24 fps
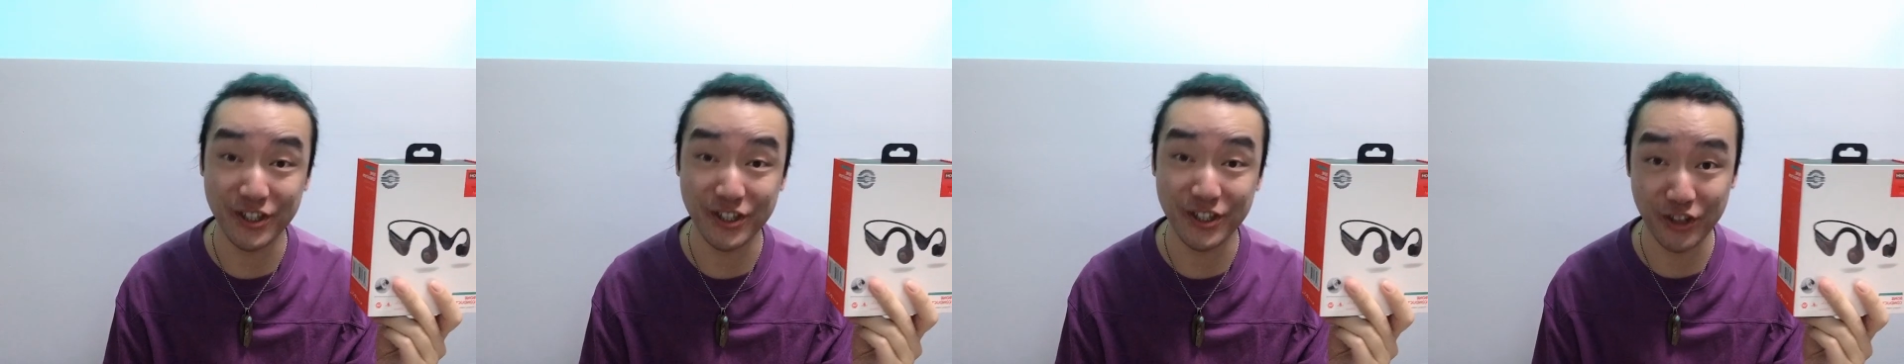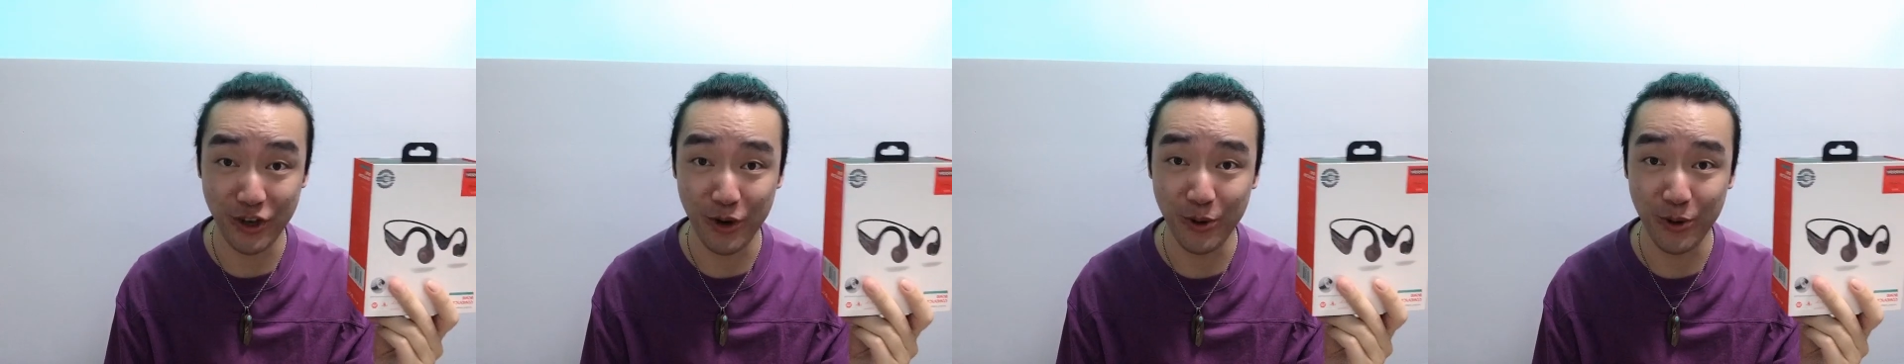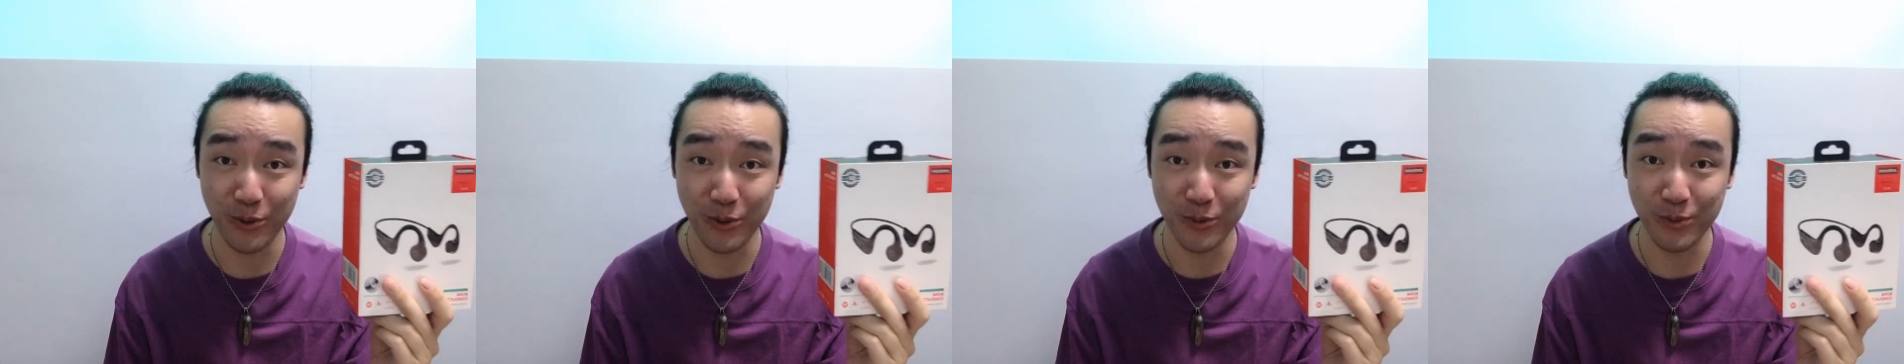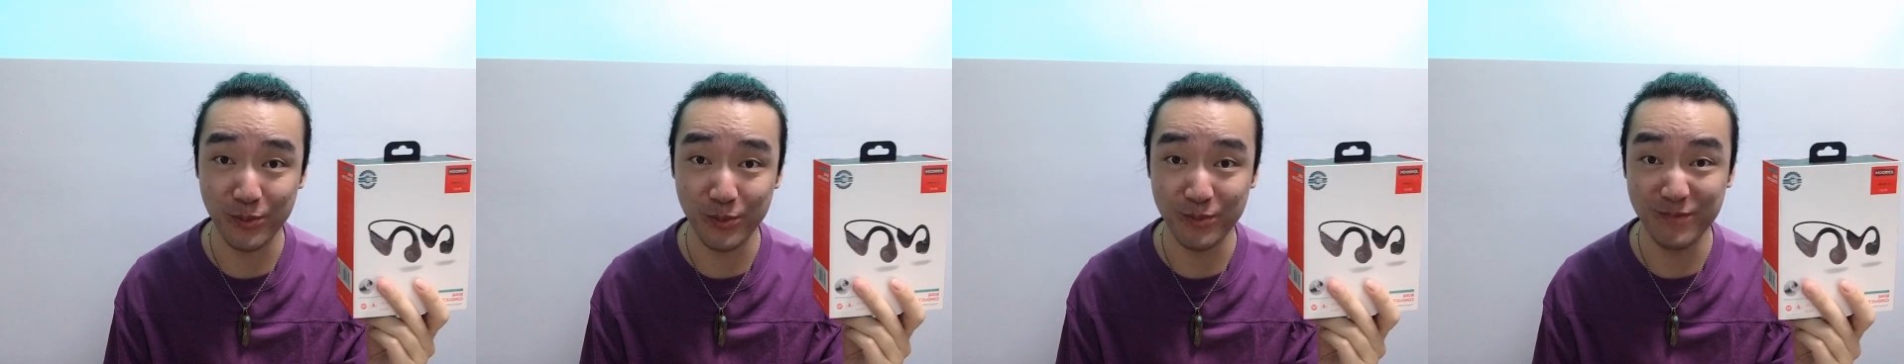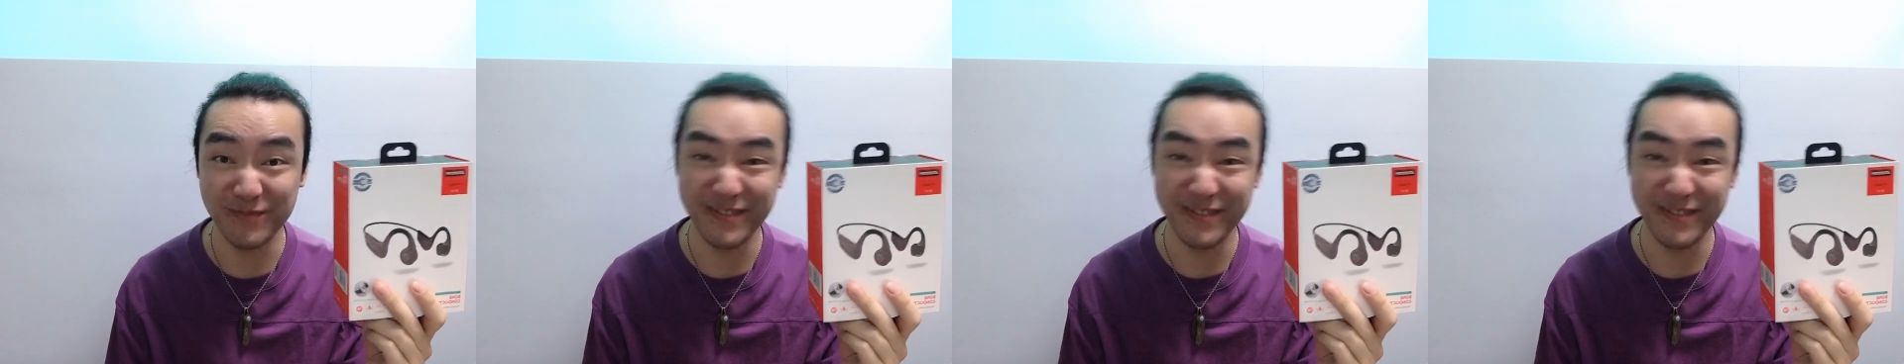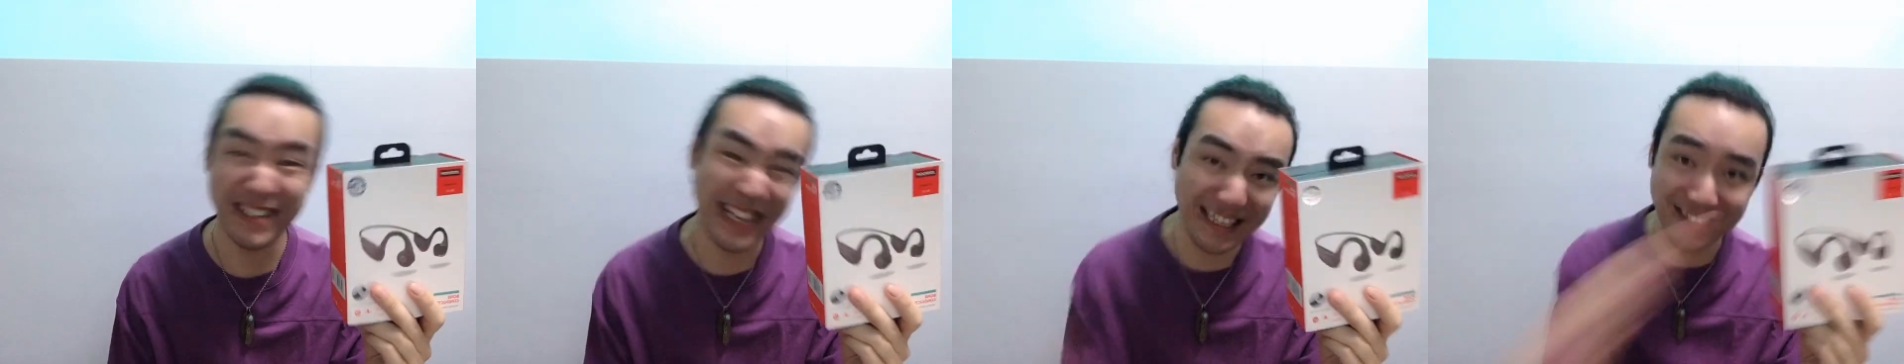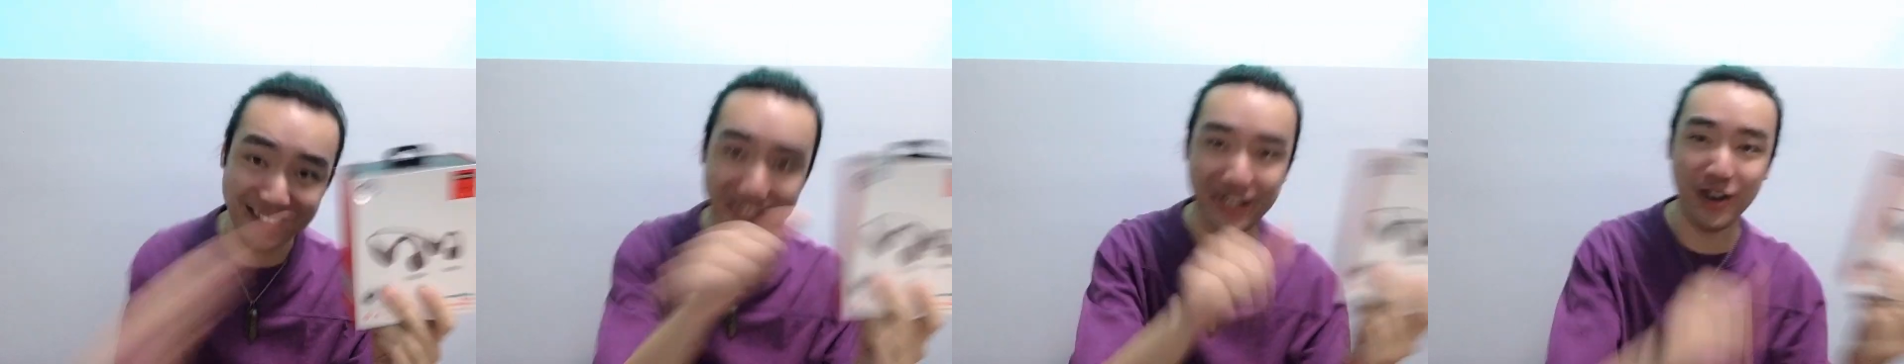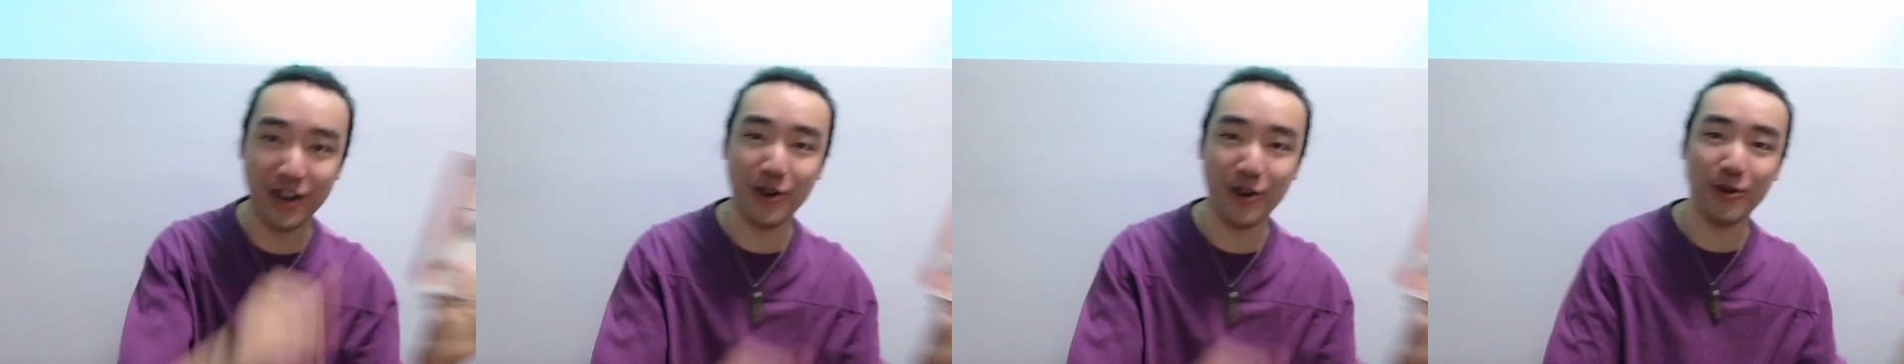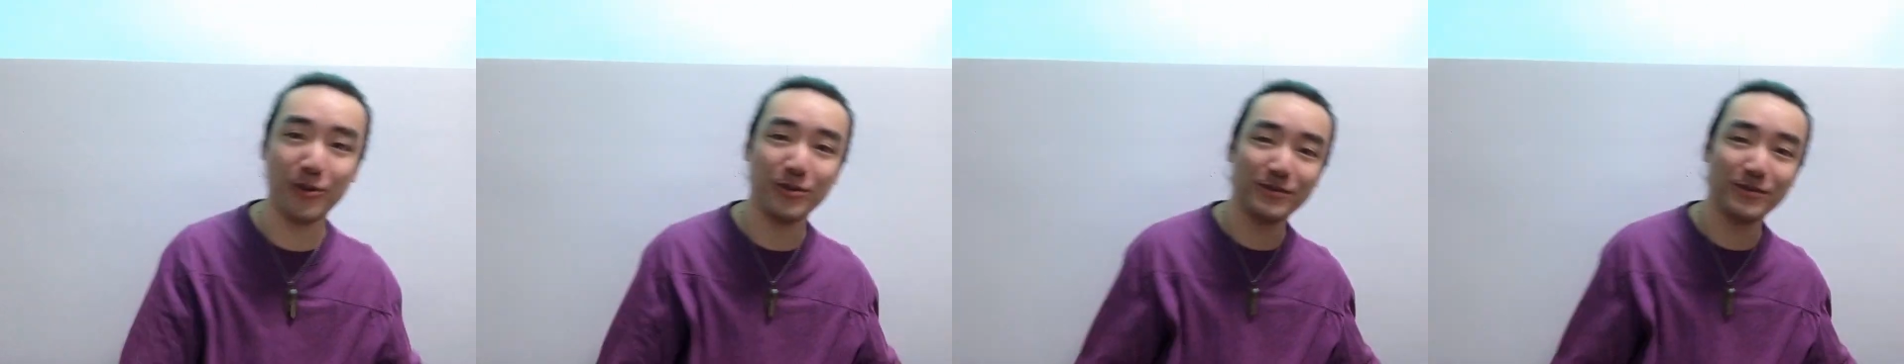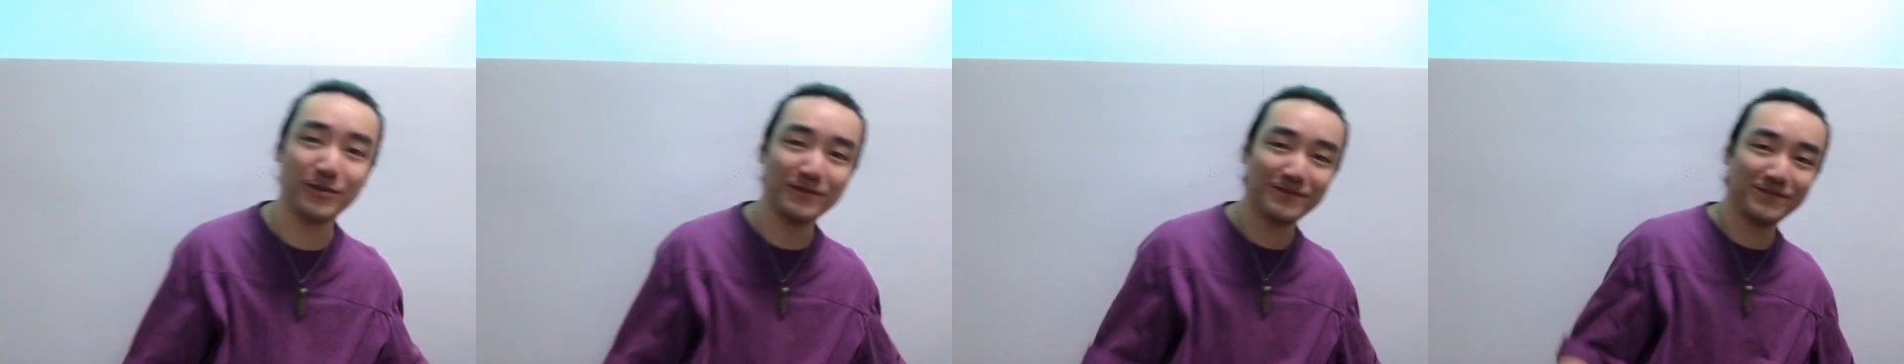so let's go.